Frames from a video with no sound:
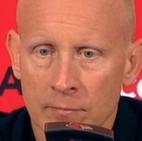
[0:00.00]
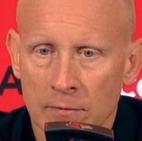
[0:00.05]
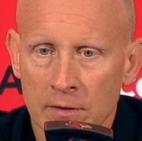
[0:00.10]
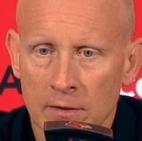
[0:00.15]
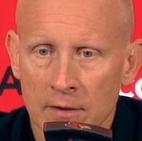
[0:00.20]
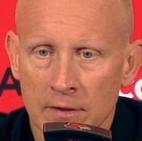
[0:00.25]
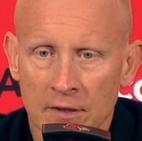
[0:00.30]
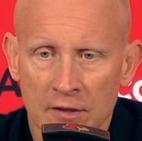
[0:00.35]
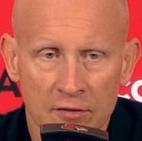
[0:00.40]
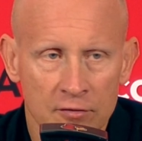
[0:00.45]

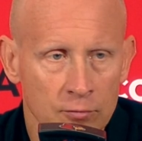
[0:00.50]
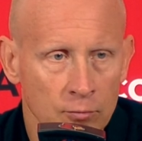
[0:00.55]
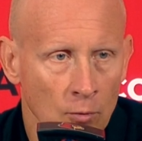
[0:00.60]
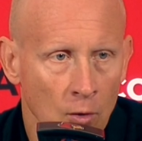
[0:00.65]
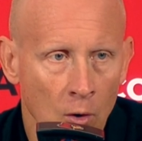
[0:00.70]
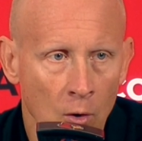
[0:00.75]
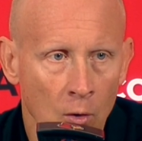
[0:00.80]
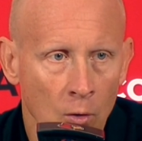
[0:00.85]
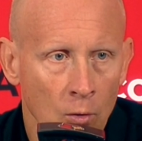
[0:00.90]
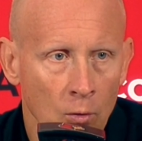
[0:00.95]
his
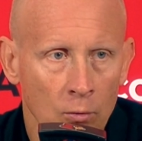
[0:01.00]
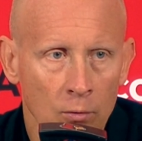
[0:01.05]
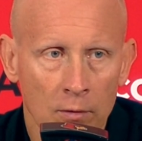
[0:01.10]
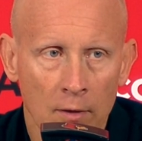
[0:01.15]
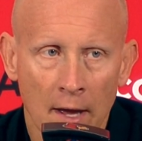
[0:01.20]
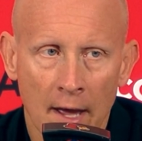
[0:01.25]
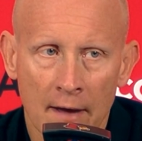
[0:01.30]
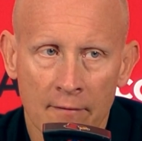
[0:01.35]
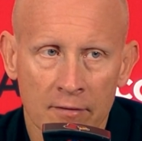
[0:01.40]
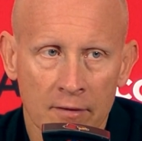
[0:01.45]
role,
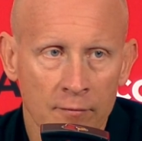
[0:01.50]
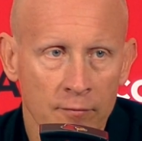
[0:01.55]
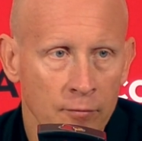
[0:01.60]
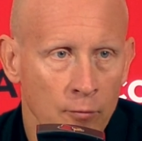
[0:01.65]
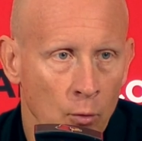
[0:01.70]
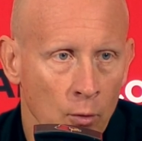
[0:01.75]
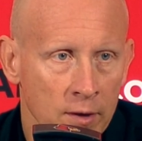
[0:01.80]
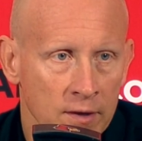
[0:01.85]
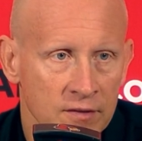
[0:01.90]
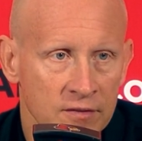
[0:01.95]
having a
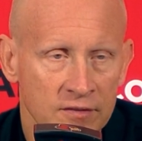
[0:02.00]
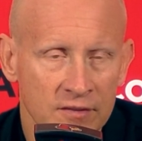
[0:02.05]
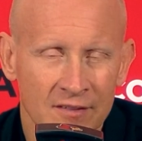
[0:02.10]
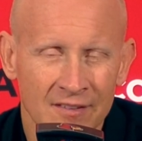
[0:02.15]
voice,